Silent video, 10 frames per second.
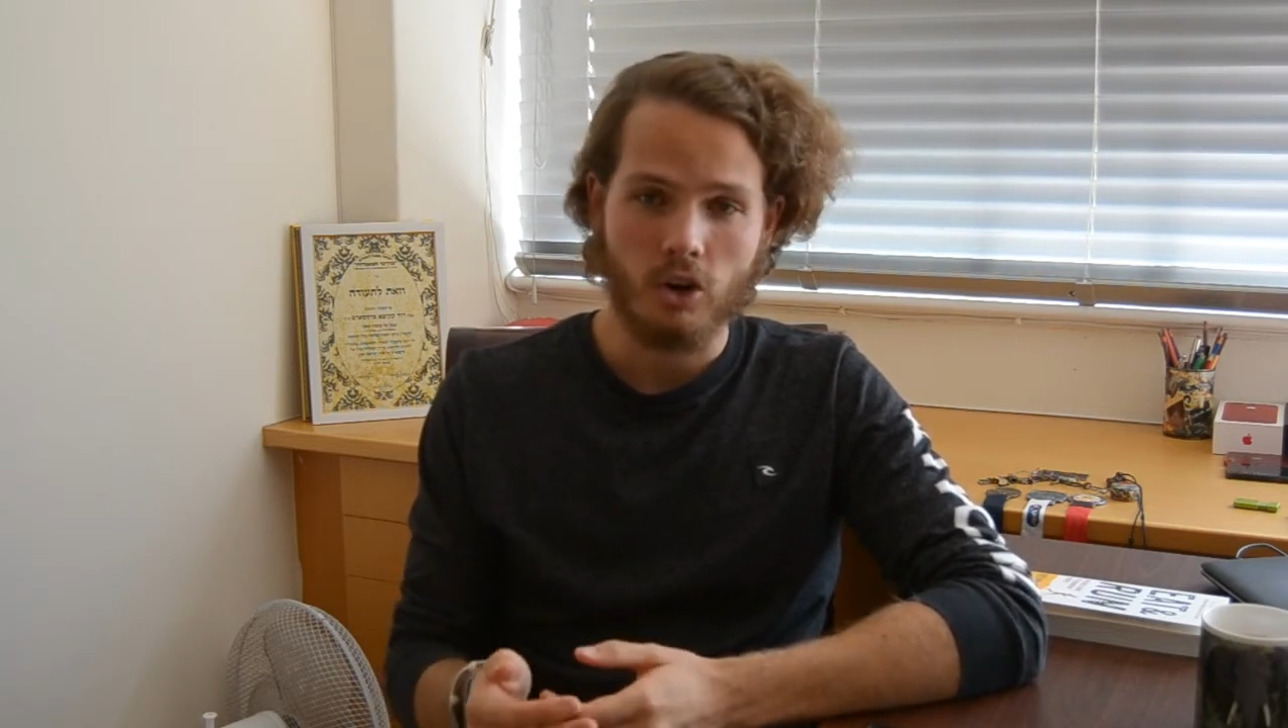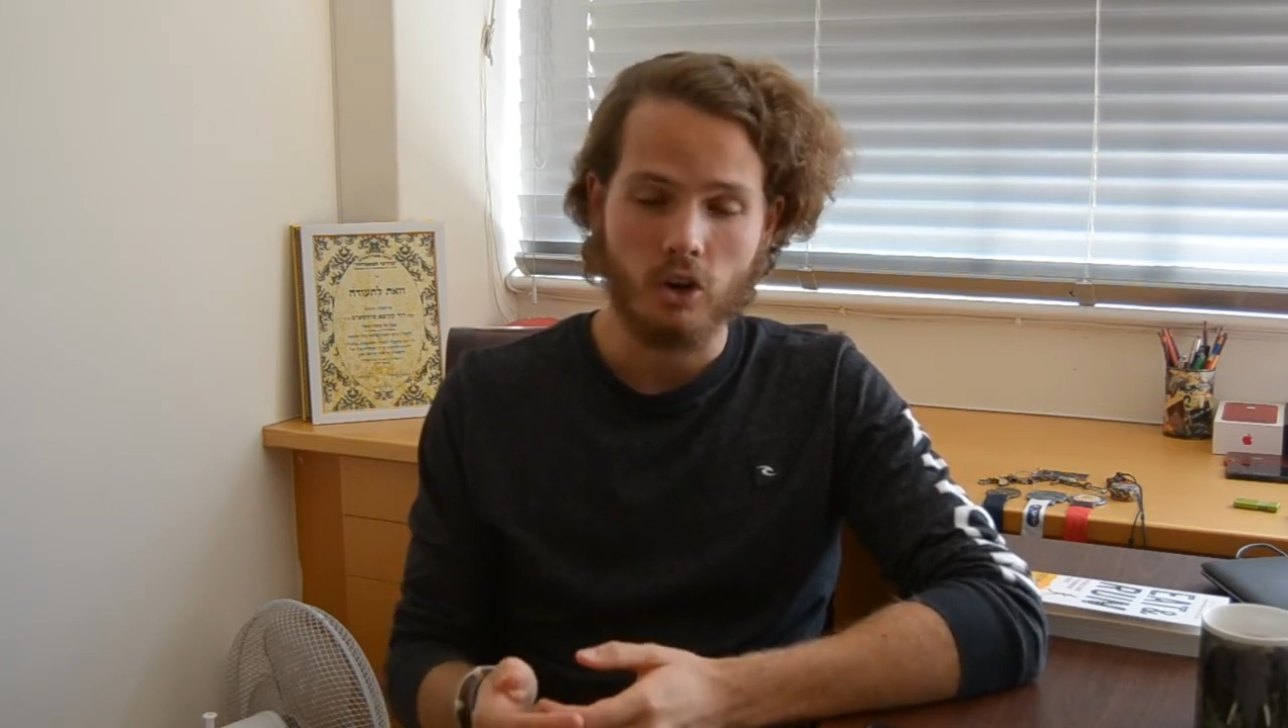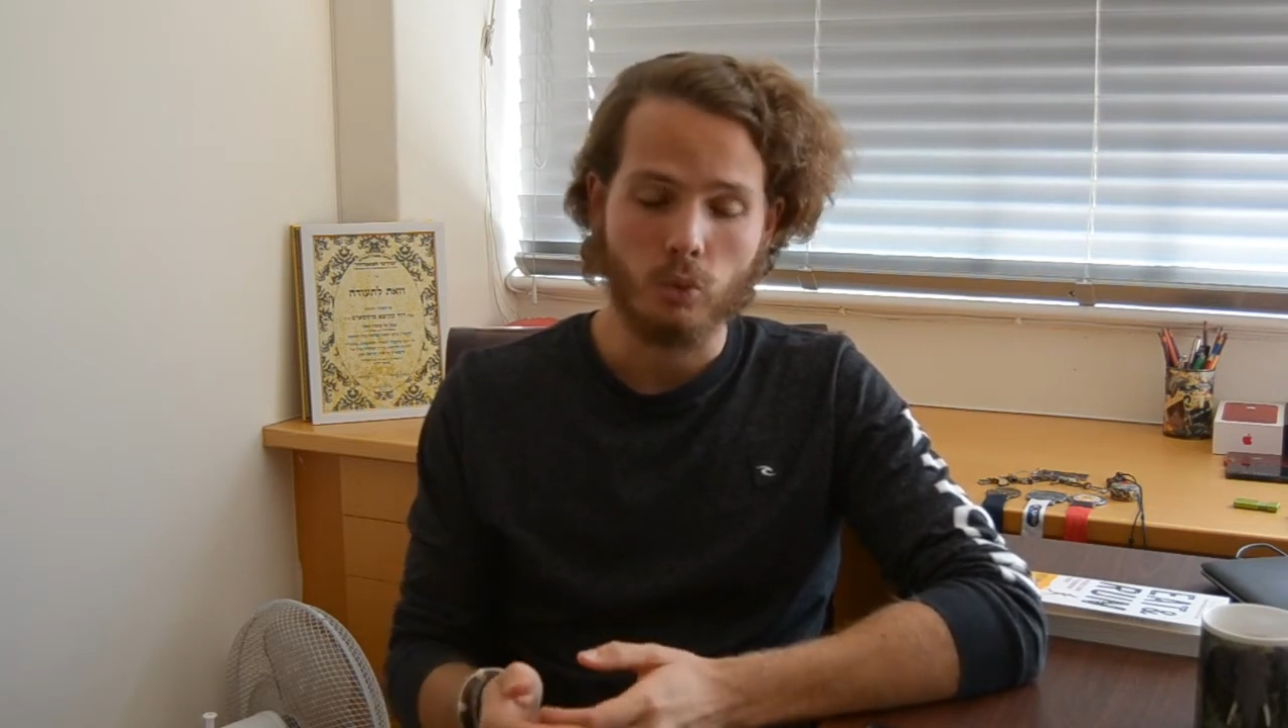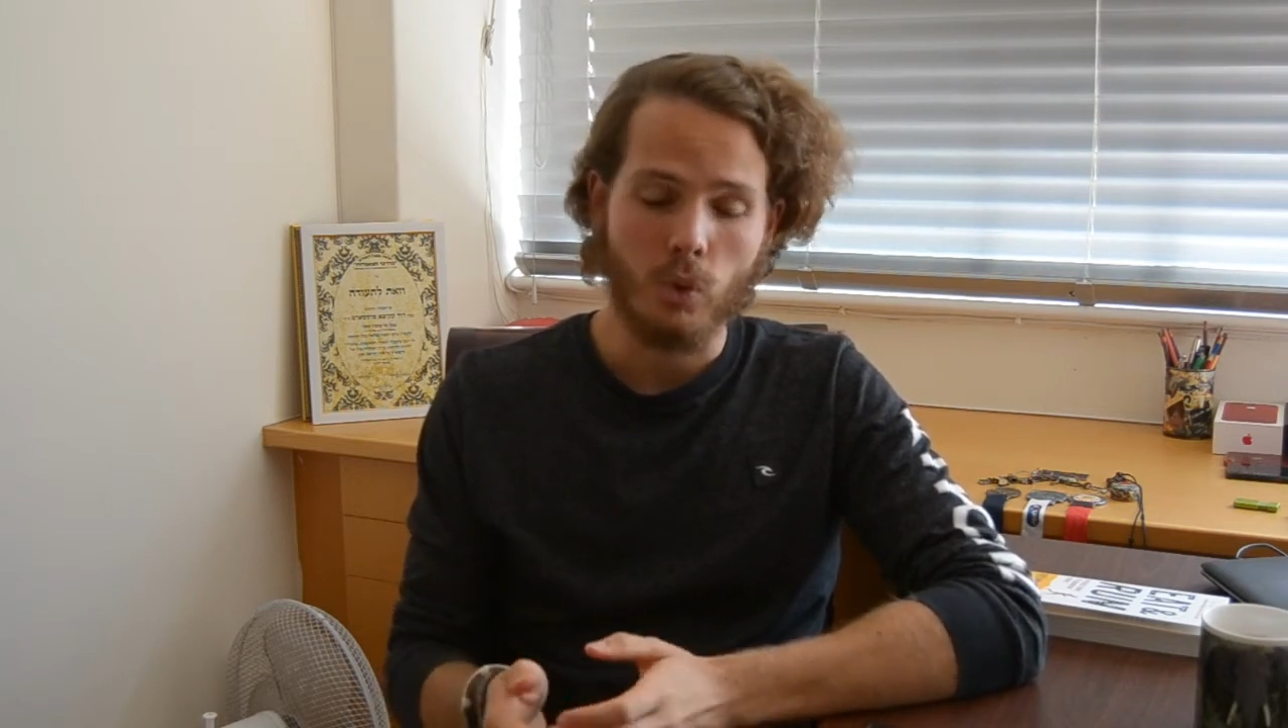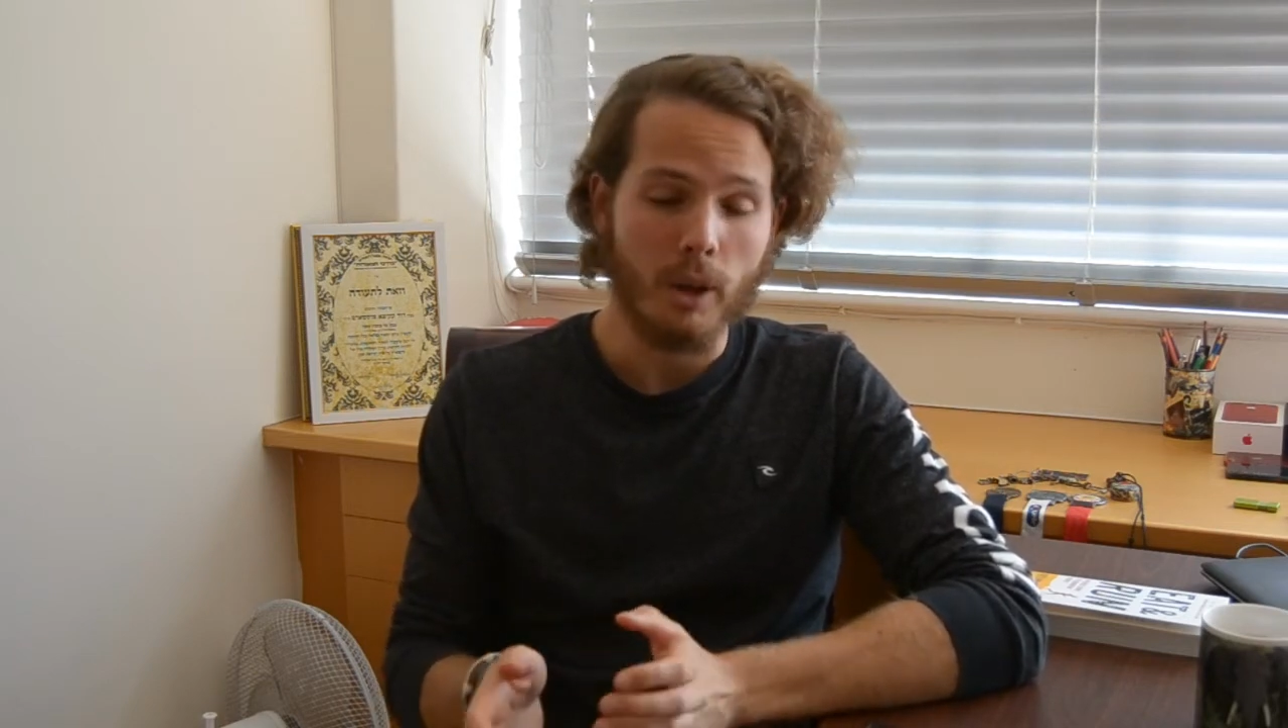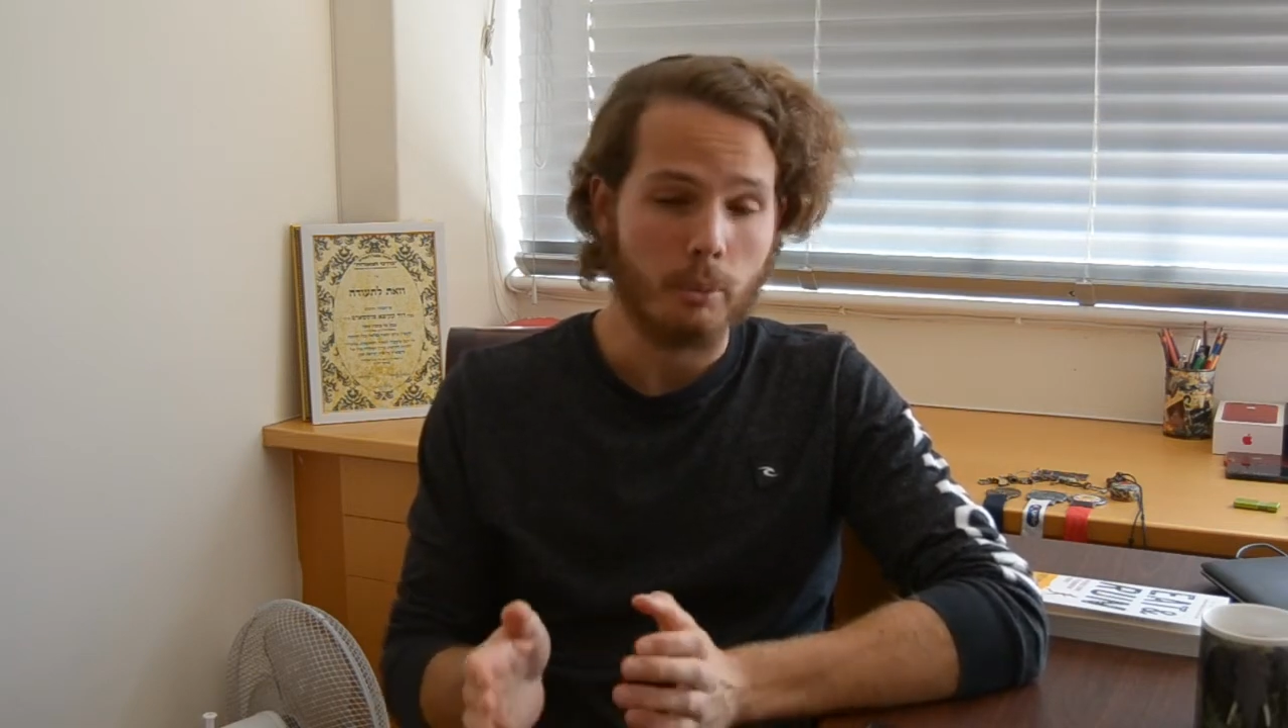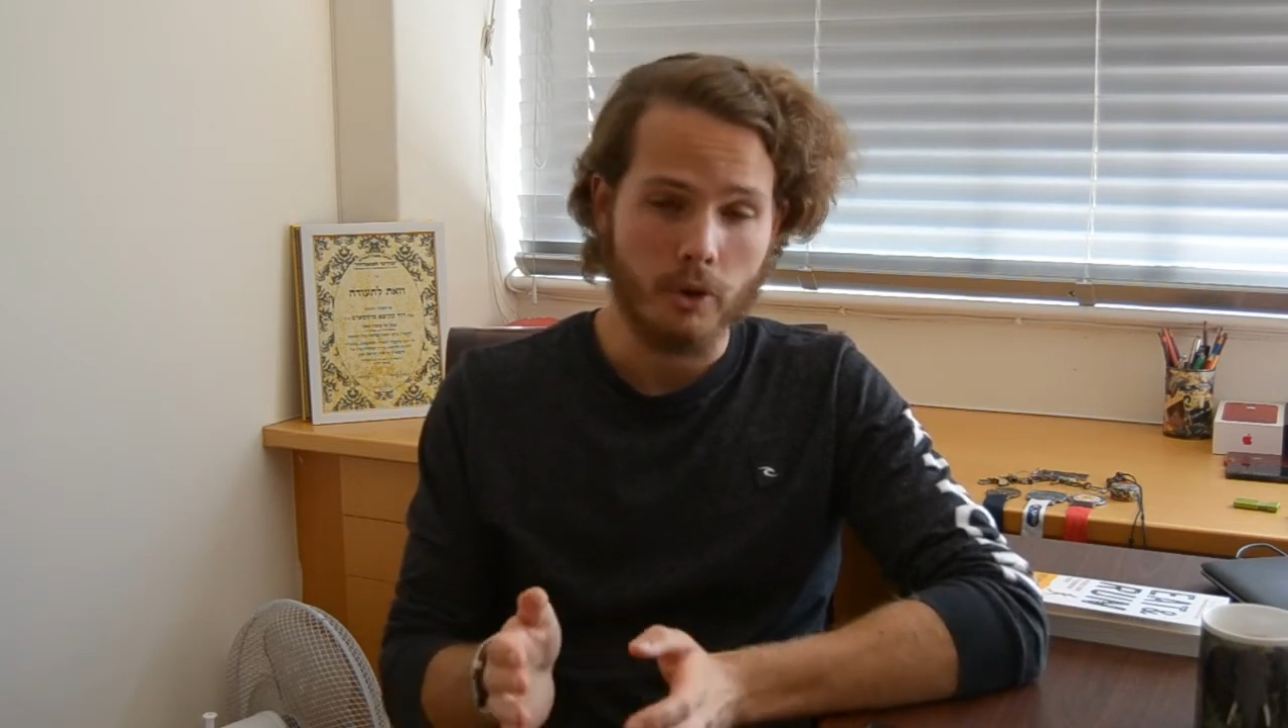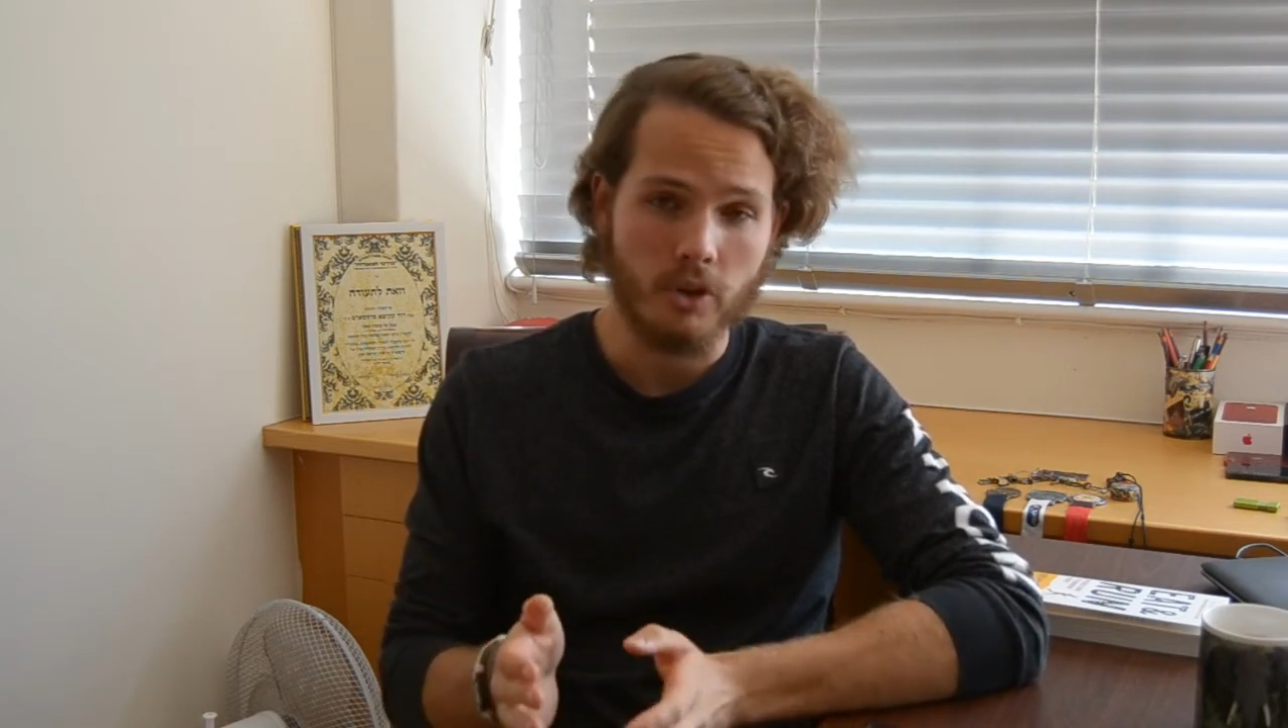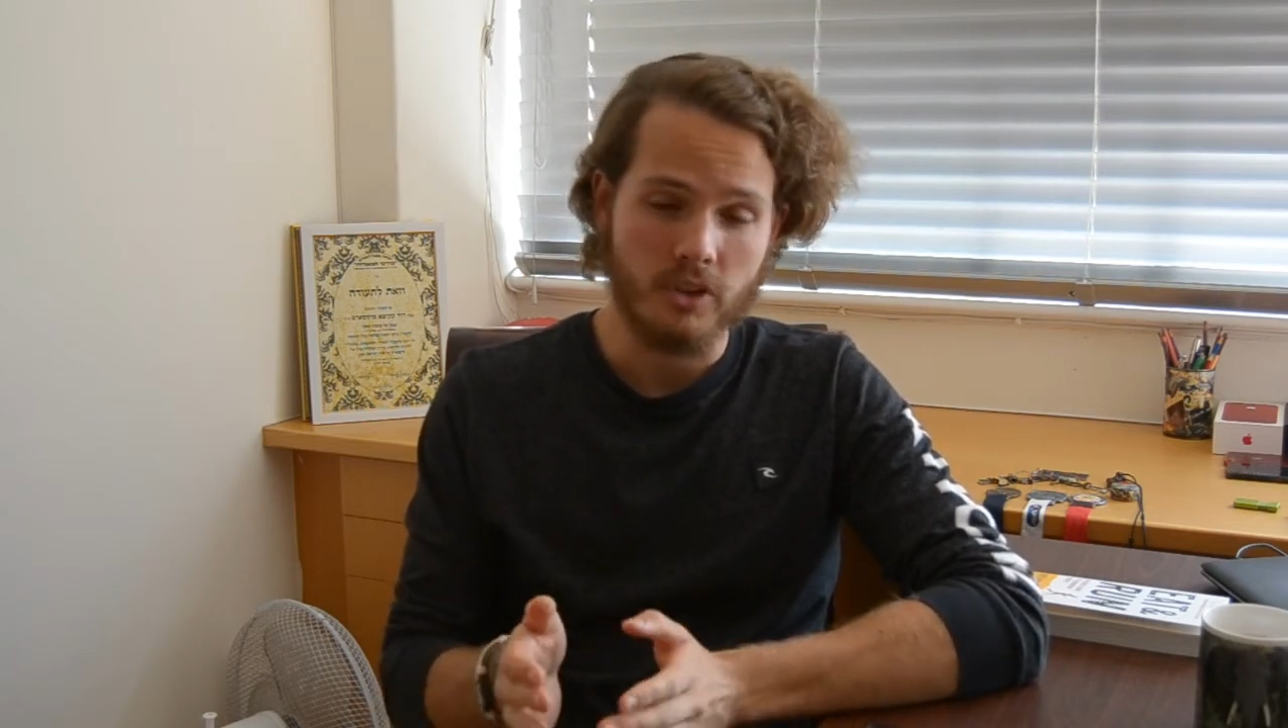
why both these